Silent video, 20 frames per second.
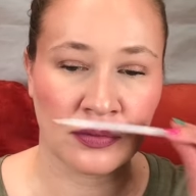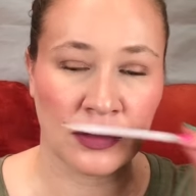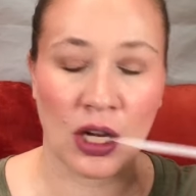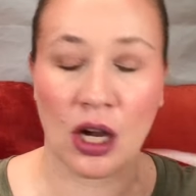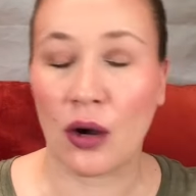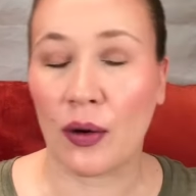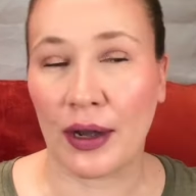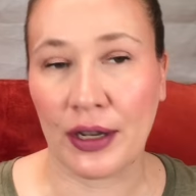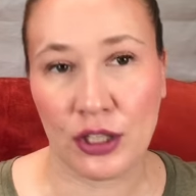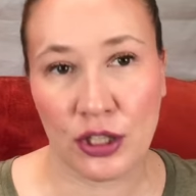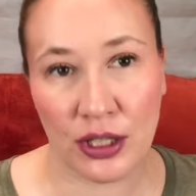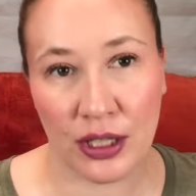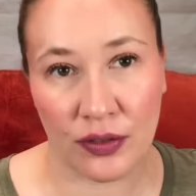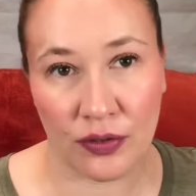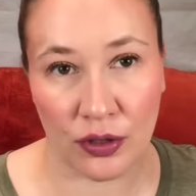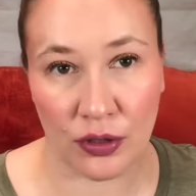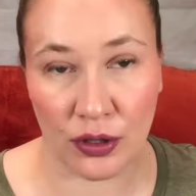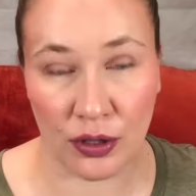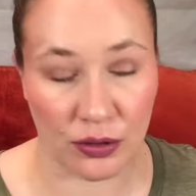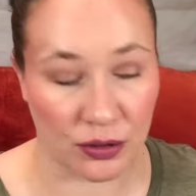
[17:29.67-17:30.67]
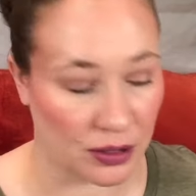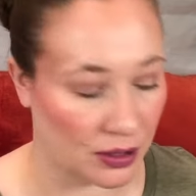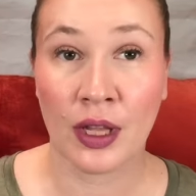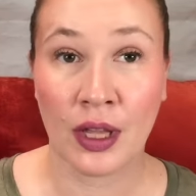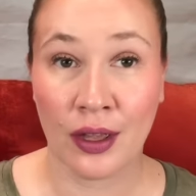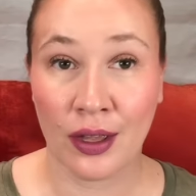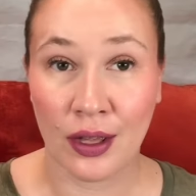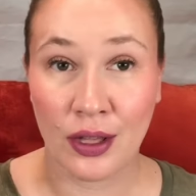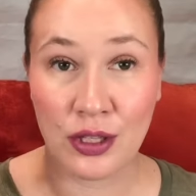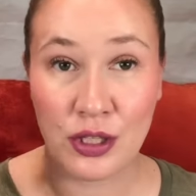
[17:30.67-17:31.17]
Oh, I should give you notes.
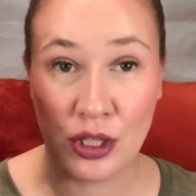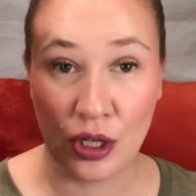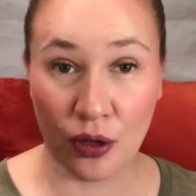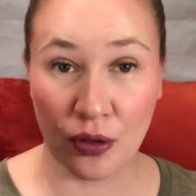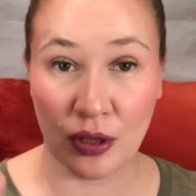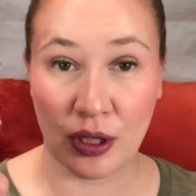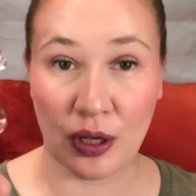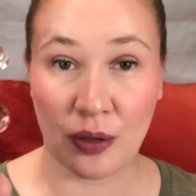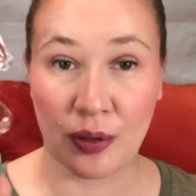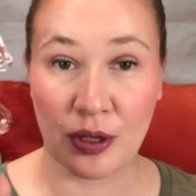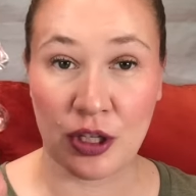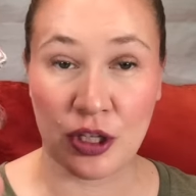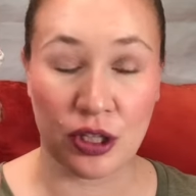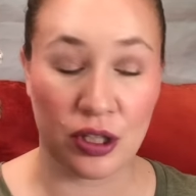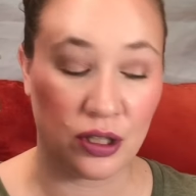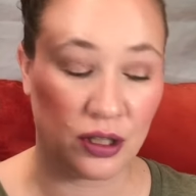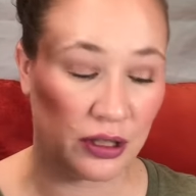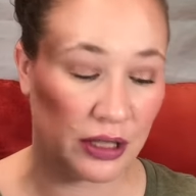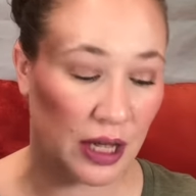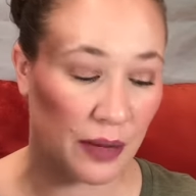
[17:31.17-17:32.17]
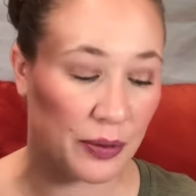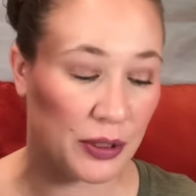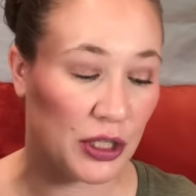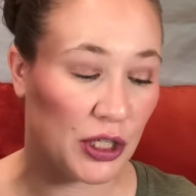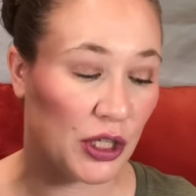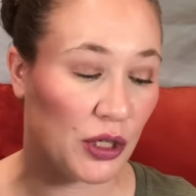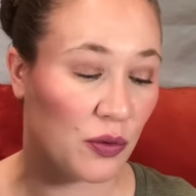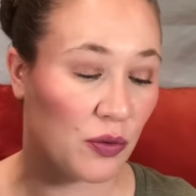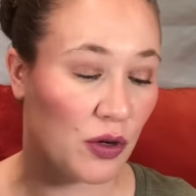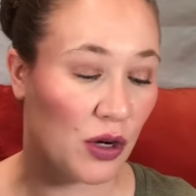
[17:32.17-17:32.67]
So the original La
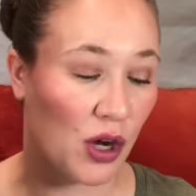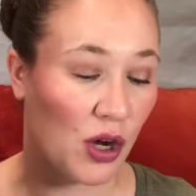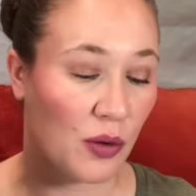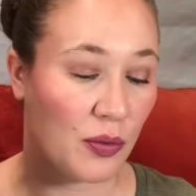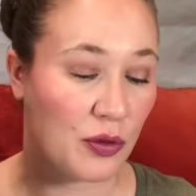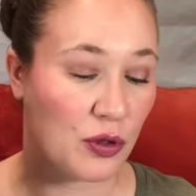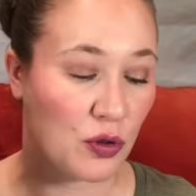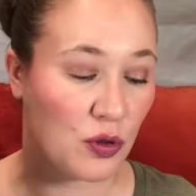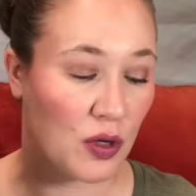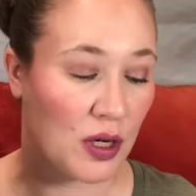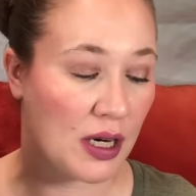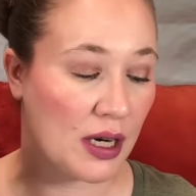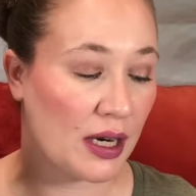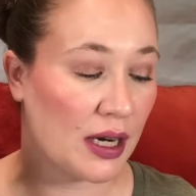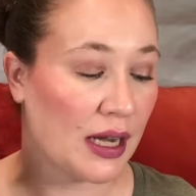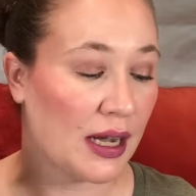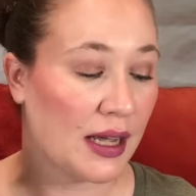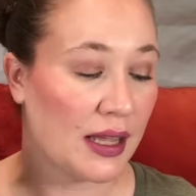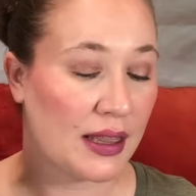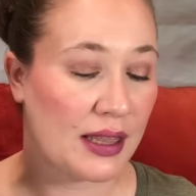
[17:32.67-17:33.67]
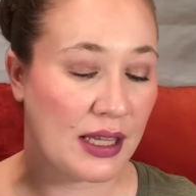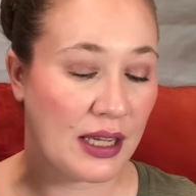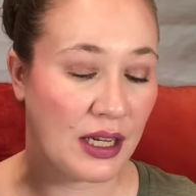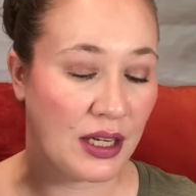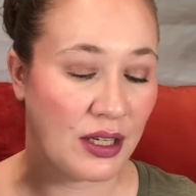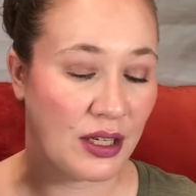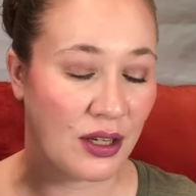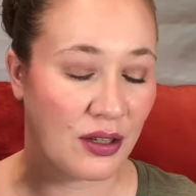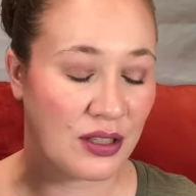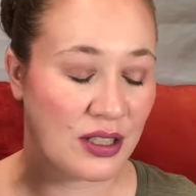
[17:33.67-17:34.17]
Petite Robe Noire, the
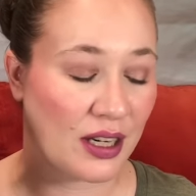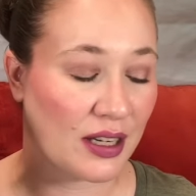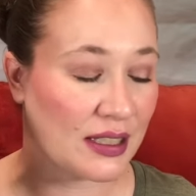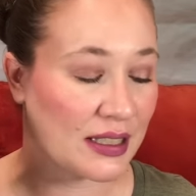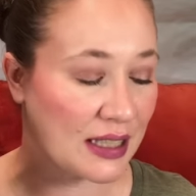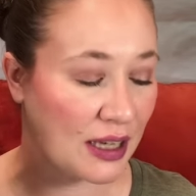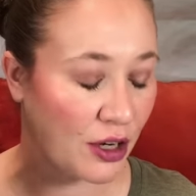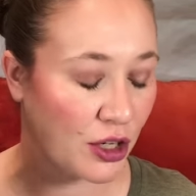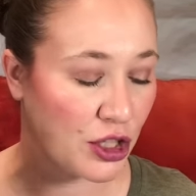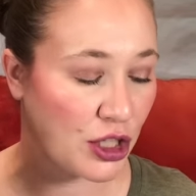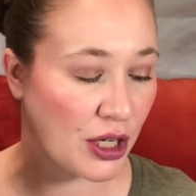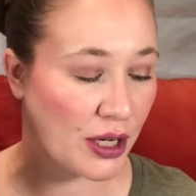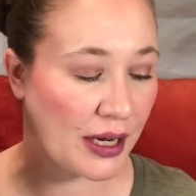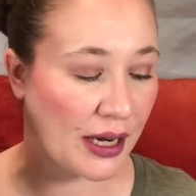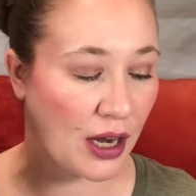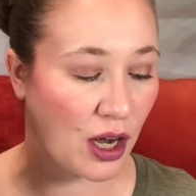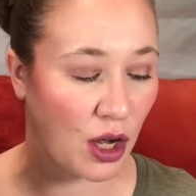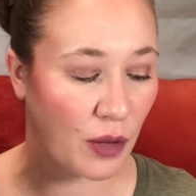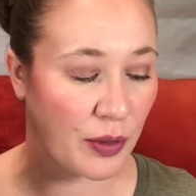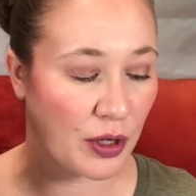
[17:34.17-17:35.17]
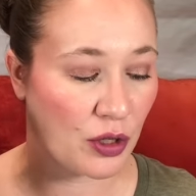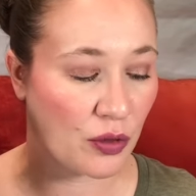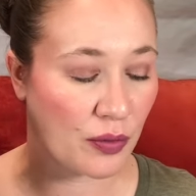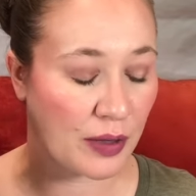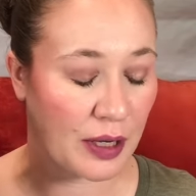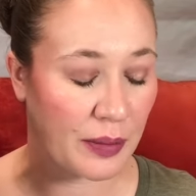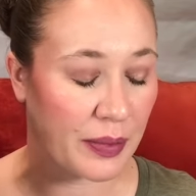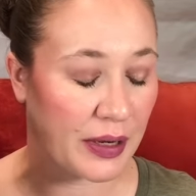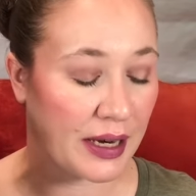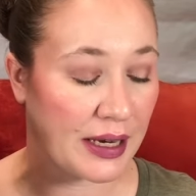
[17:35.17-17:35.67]
notes are sour cherry, almond,
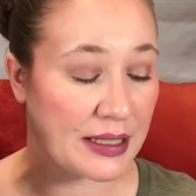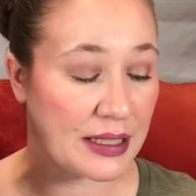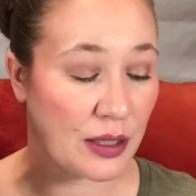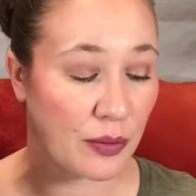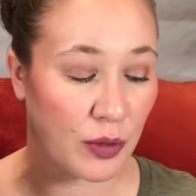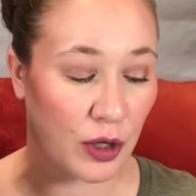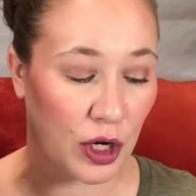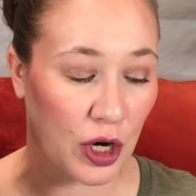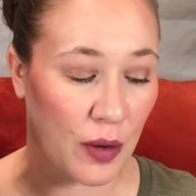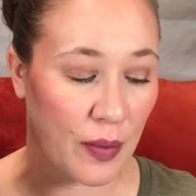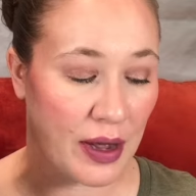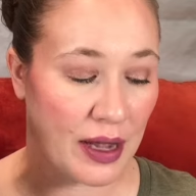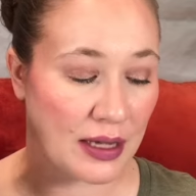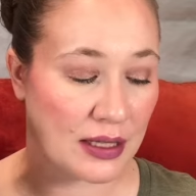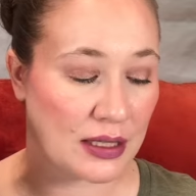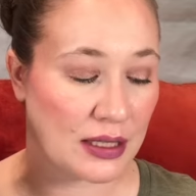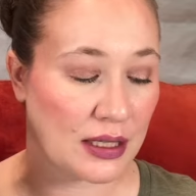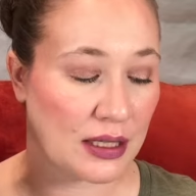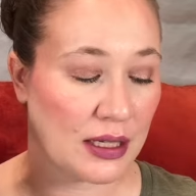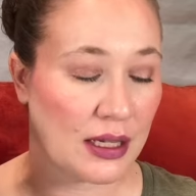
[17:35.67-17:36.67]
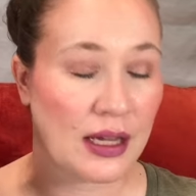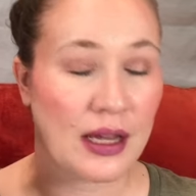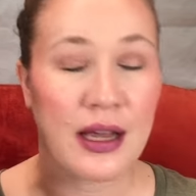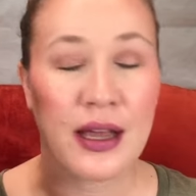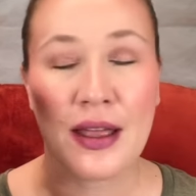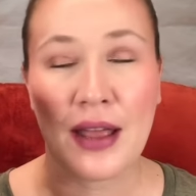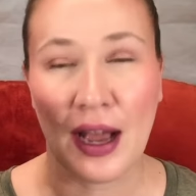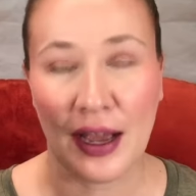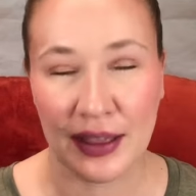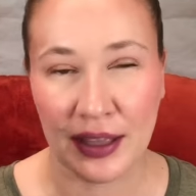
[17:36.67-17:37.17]
red berries, and bergamot.
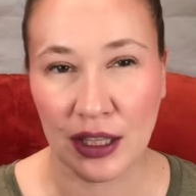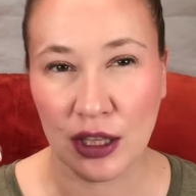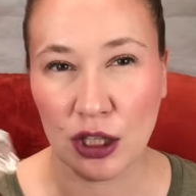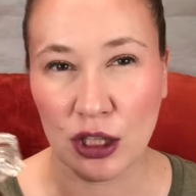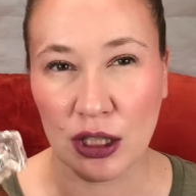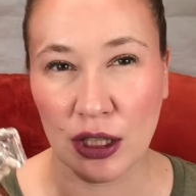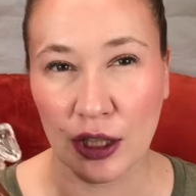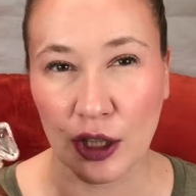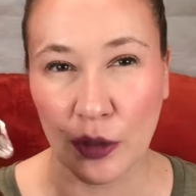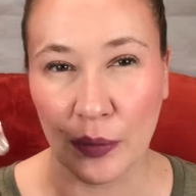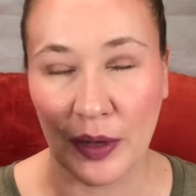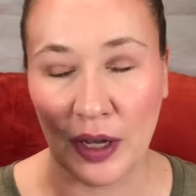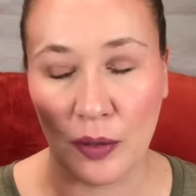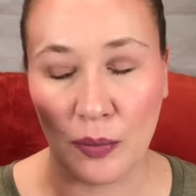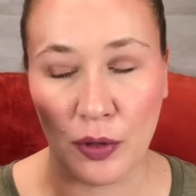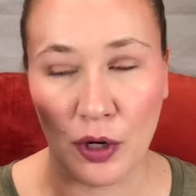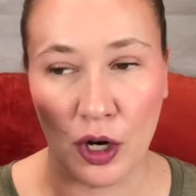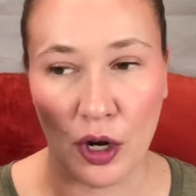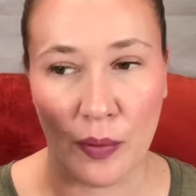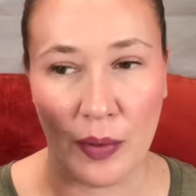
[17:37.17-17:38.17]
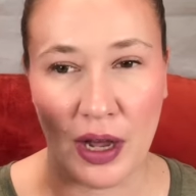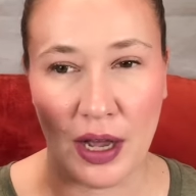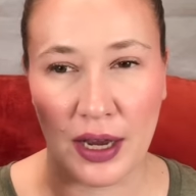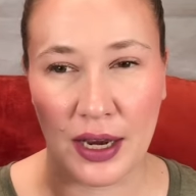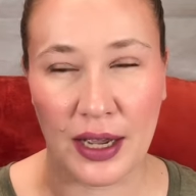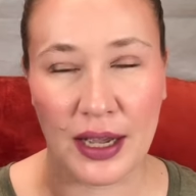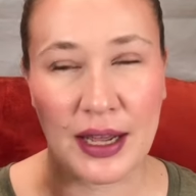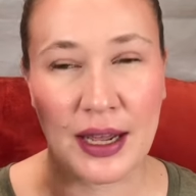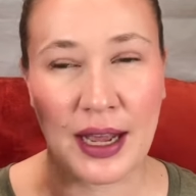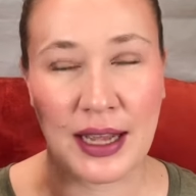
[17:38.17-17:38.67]
I think there's a little bit of bergamot.
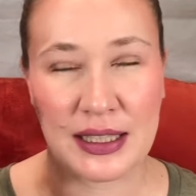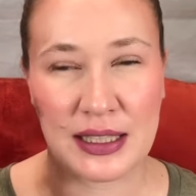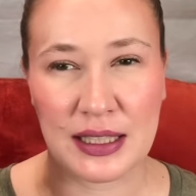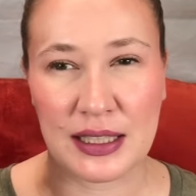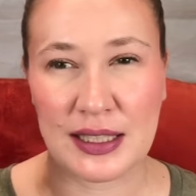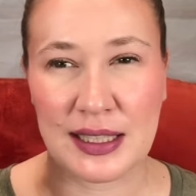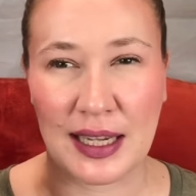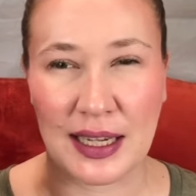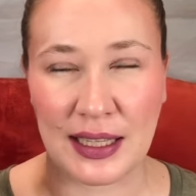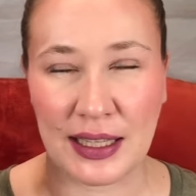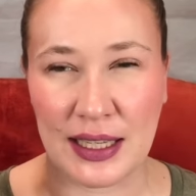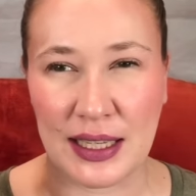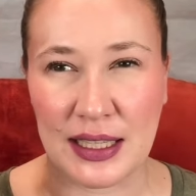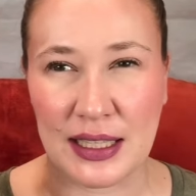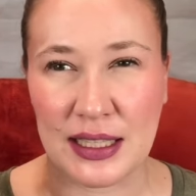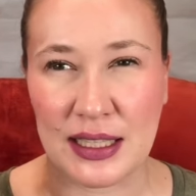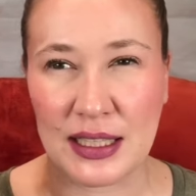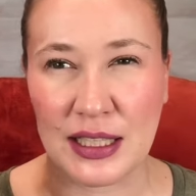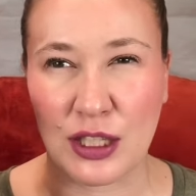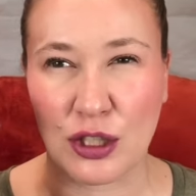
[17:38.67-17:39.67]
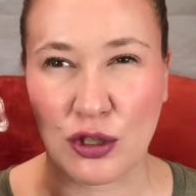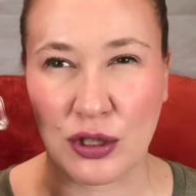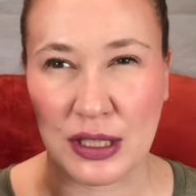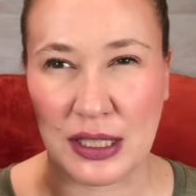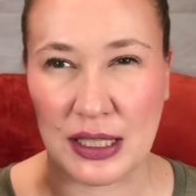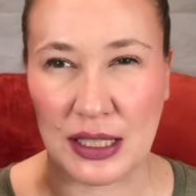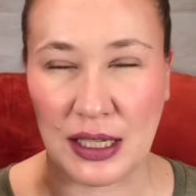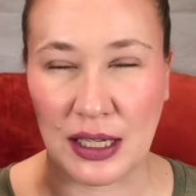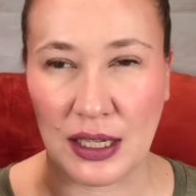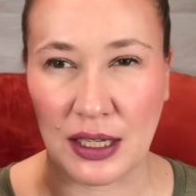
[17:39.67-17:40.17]
It has a slightly
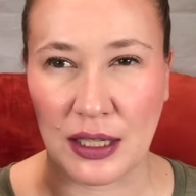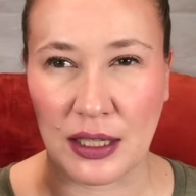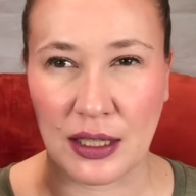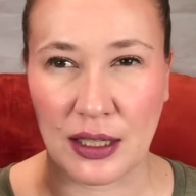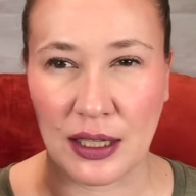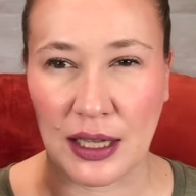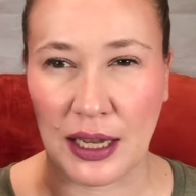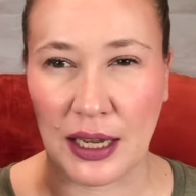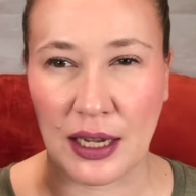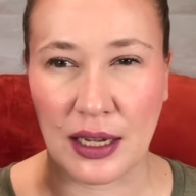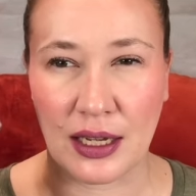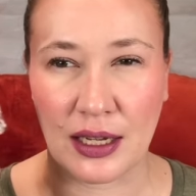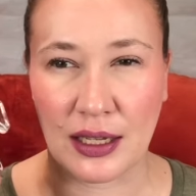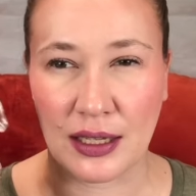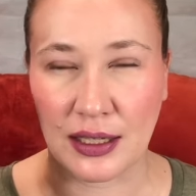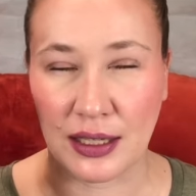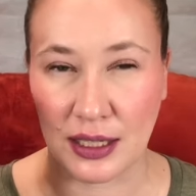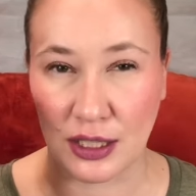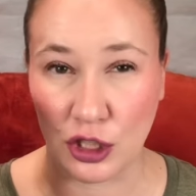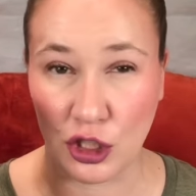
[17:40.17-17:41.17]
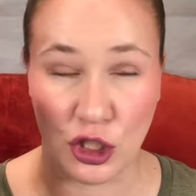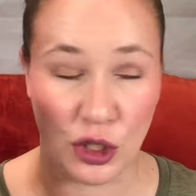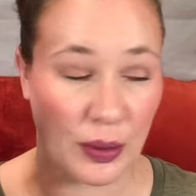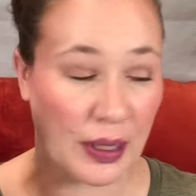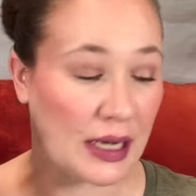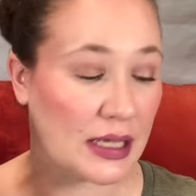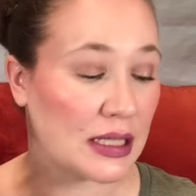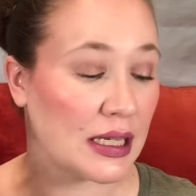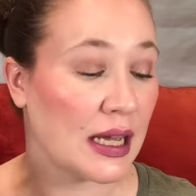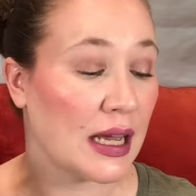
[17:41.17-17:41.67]
citrusy like ness to
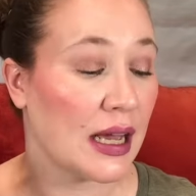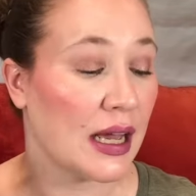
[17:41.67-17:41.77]
it.